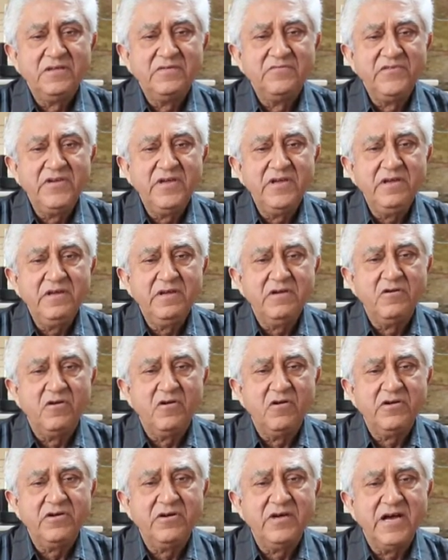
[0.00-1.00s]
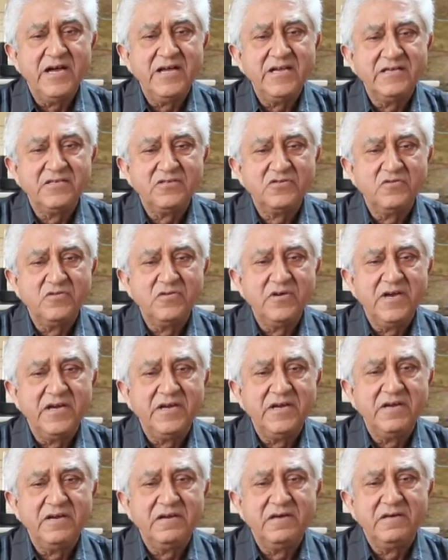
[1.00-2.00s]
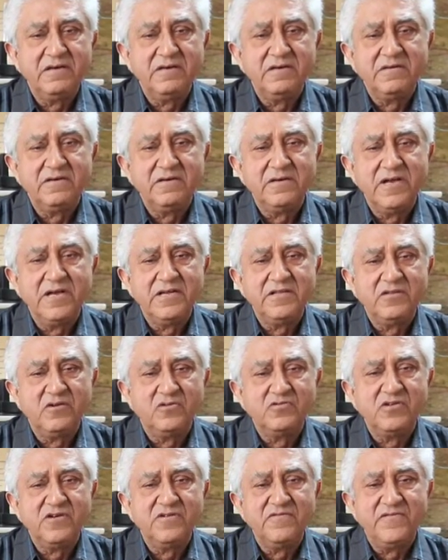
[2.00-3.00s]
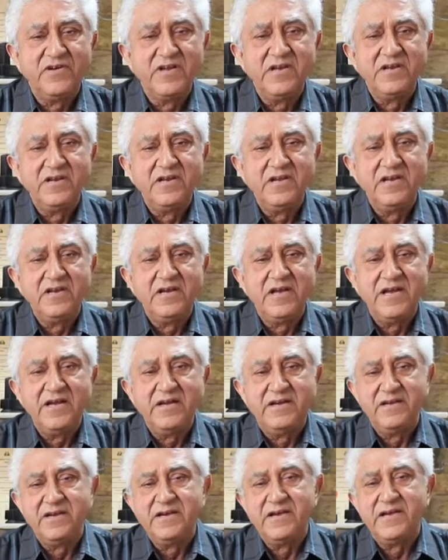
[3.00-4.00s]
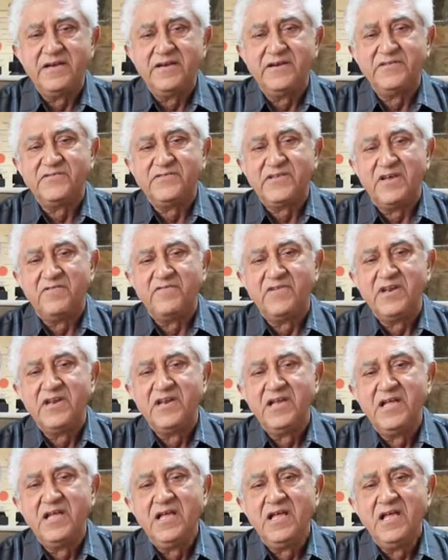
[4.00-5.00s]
We got ISO 9, uh, 9001 in 1997